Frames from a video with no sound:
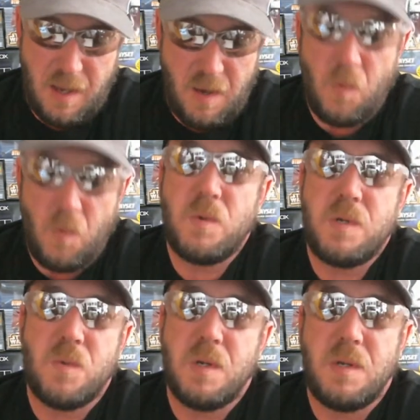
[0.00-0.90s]
why would
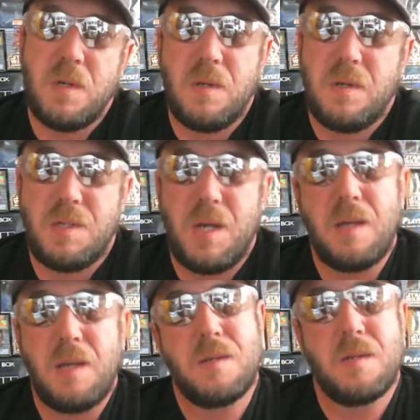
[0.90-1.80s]
you want to
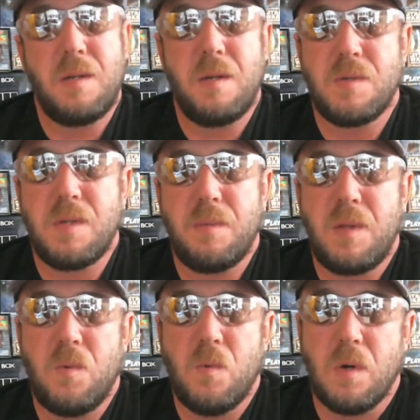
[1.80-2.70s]
change, something
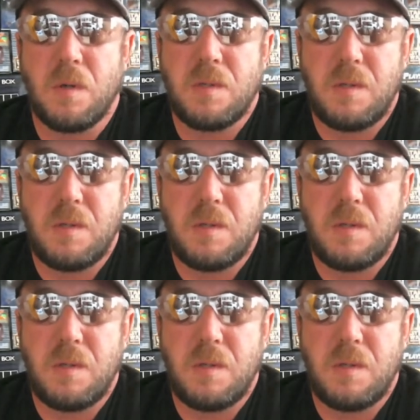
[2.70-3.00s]
that works?